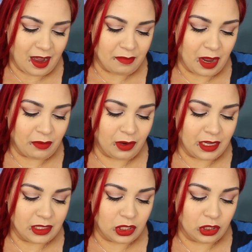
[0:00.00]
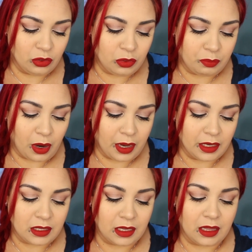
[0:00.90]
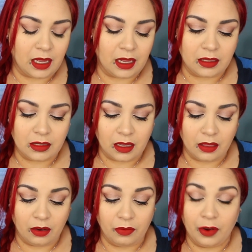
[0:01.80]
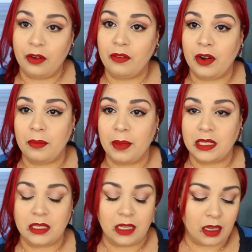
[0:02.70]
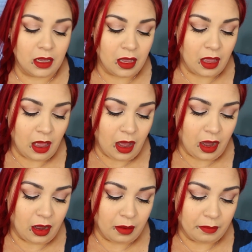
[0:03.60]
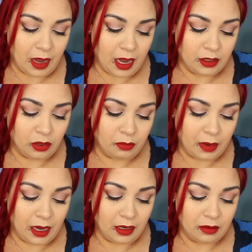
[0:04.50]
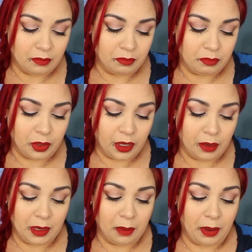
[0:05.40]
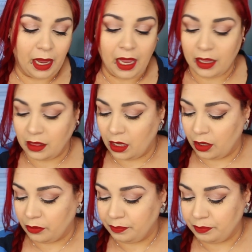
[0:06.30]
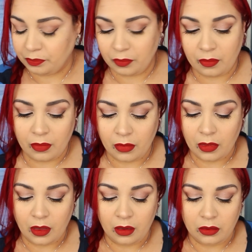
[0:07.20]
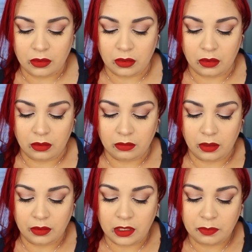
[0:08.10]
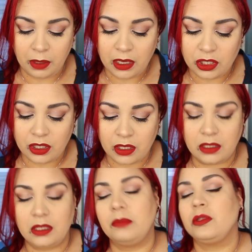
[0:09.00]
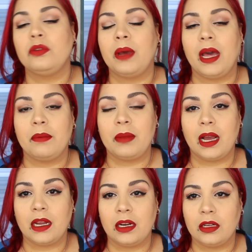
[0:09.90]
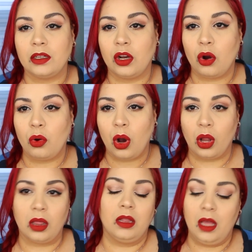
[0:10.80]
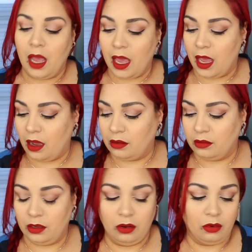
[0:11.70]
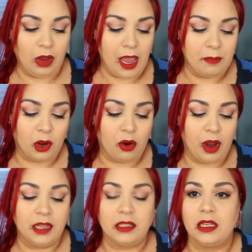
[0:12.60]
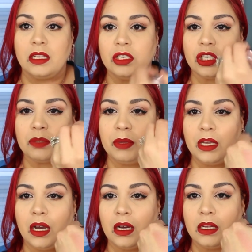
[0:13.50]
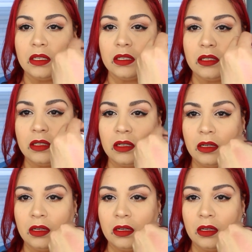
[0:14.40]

I'm not really into loose products like that. They're very, very messy. Um, I don't mind putting them in a pan though. So this blusher doesn't seem too bad. I'm not gonna go all, you know, ape crazy just because,